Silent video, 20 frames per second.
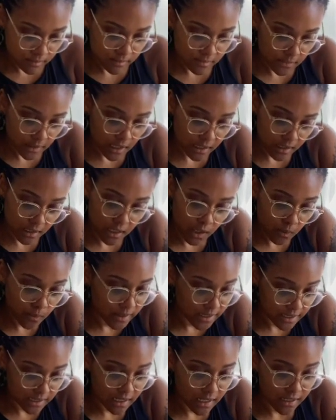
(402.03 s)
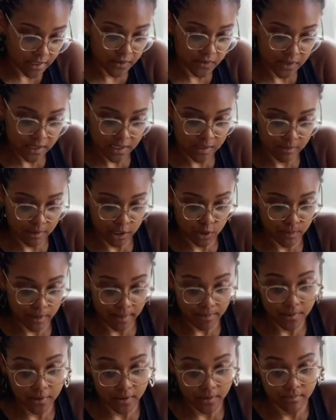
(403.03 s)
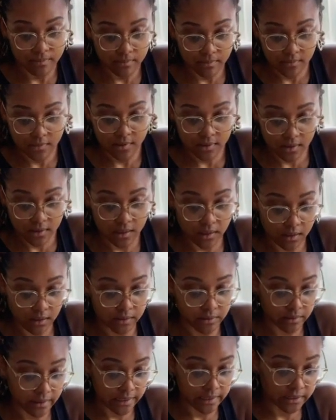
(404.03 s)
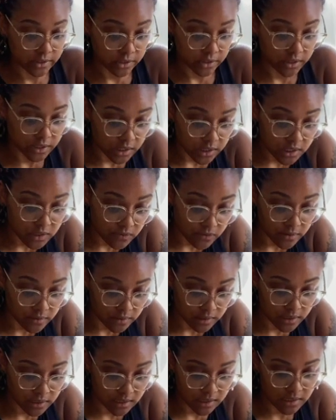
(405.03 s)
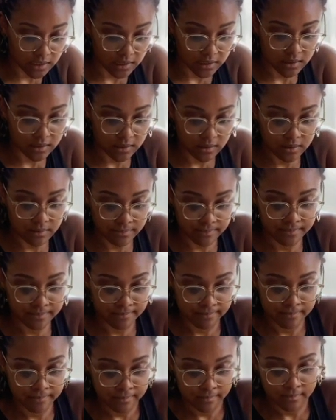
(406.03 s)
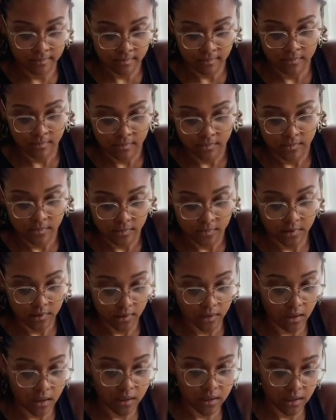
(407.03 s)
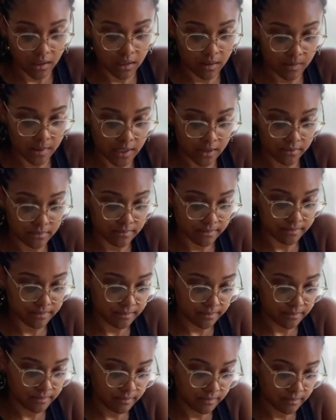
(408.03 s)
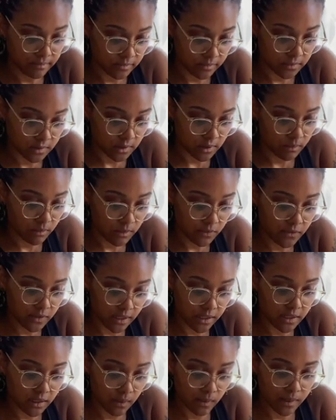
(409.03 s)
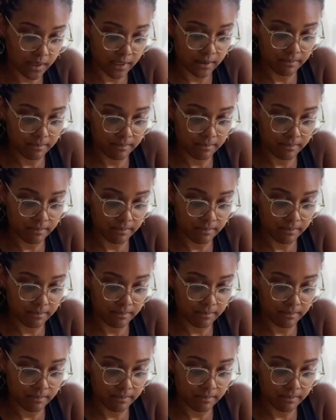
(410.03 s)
And no, we did not use this much pepper, so I just filled these things. Y'all can come out. Don't be flying away.